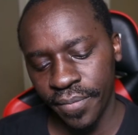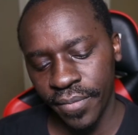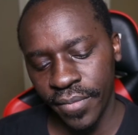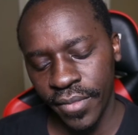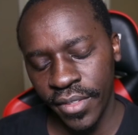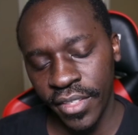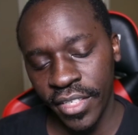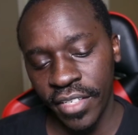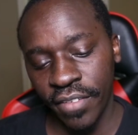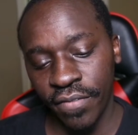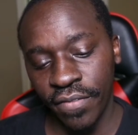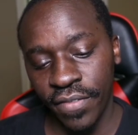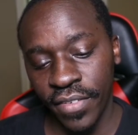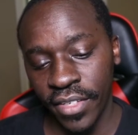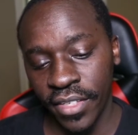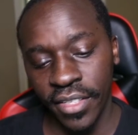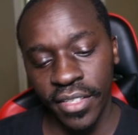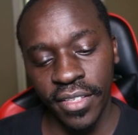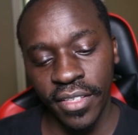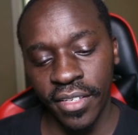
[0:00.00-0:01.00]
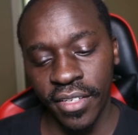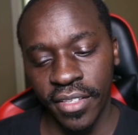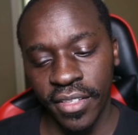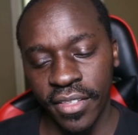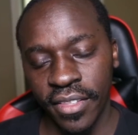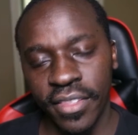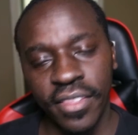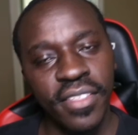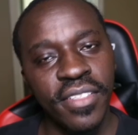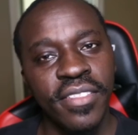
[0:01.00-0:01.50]
You can feel the
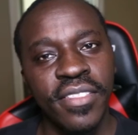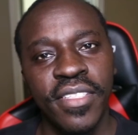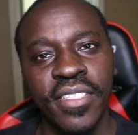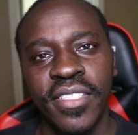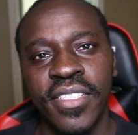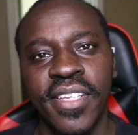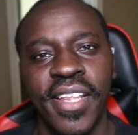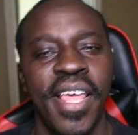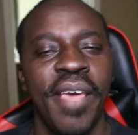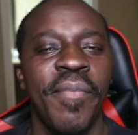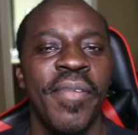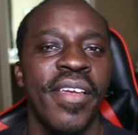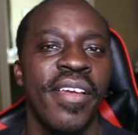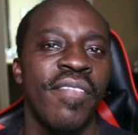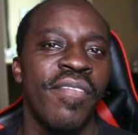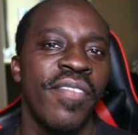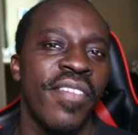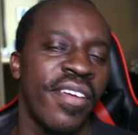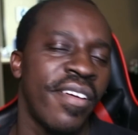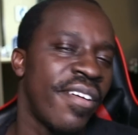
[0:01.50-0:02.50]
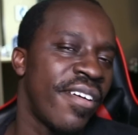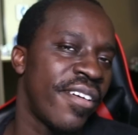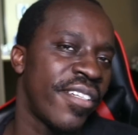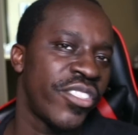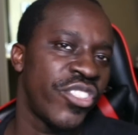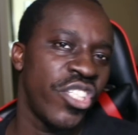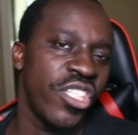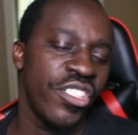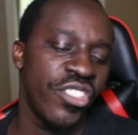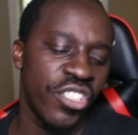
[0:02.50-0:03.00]
just the dynamic of the car
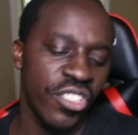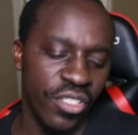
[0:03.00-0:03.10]
changes.